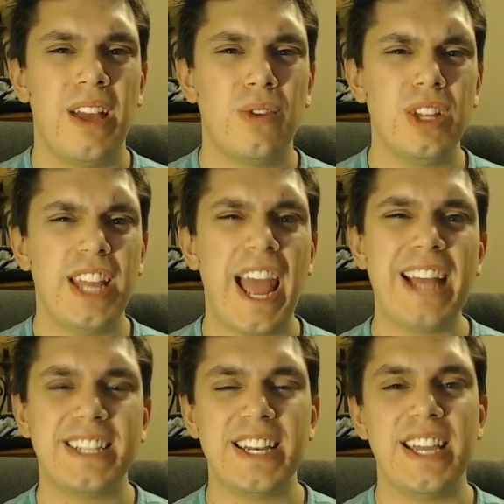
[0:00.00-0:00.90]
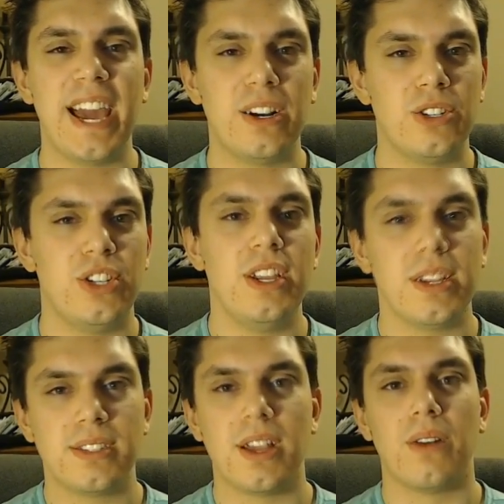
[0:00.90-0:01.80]
really has any energy
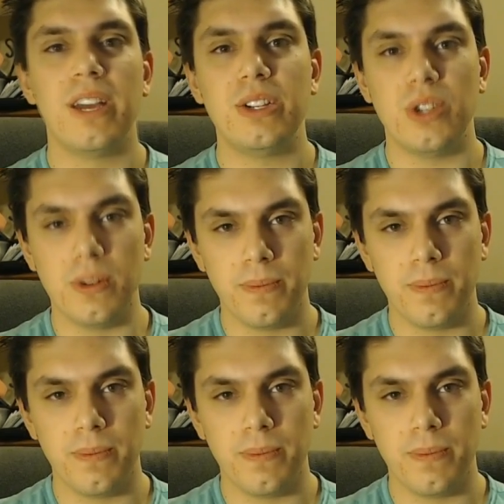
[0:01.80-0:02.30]
acceleration.